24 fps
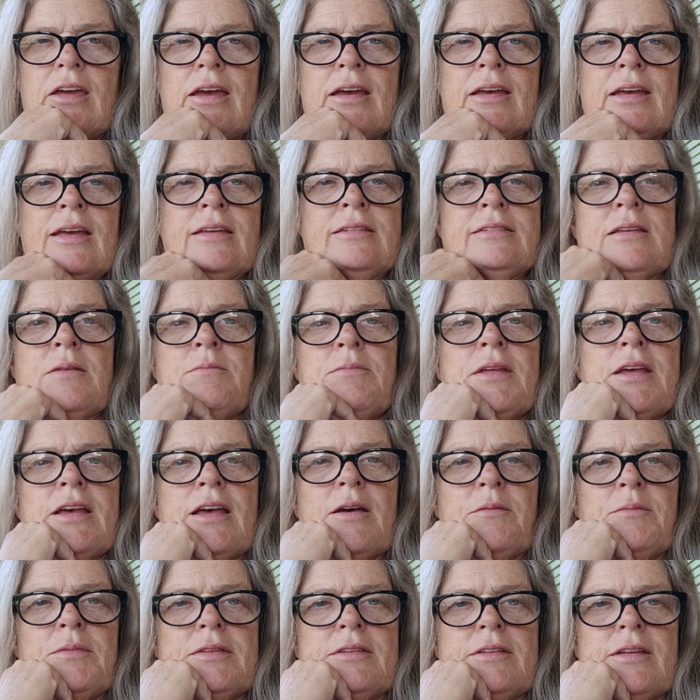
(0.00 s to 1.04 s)
guess something
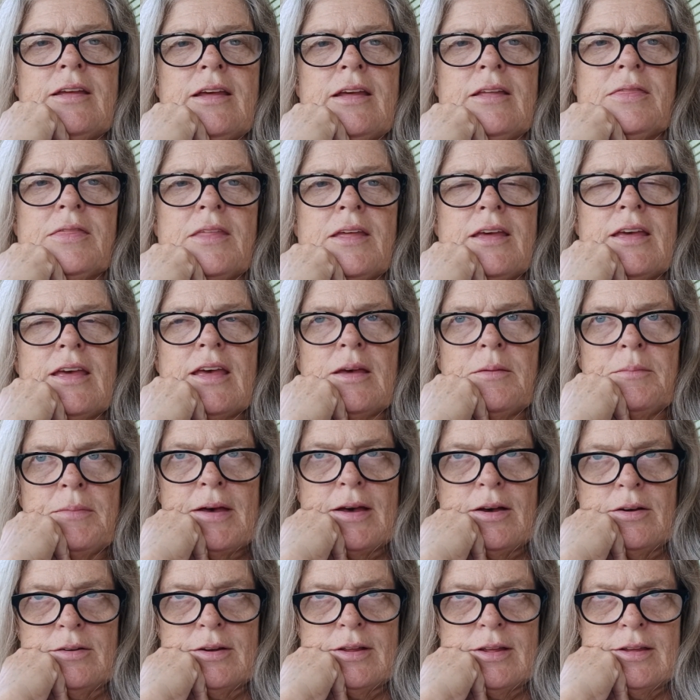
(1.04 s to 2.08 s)
I've been thinking
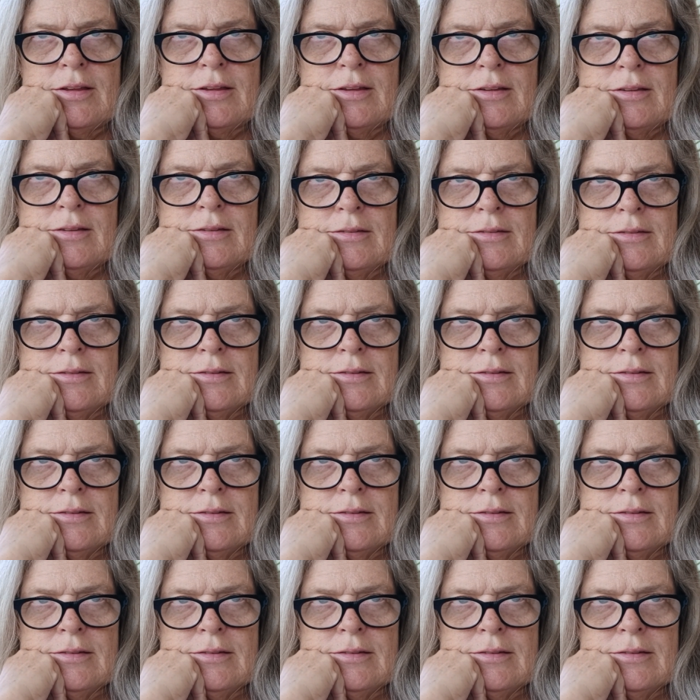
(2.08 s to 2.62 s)
about is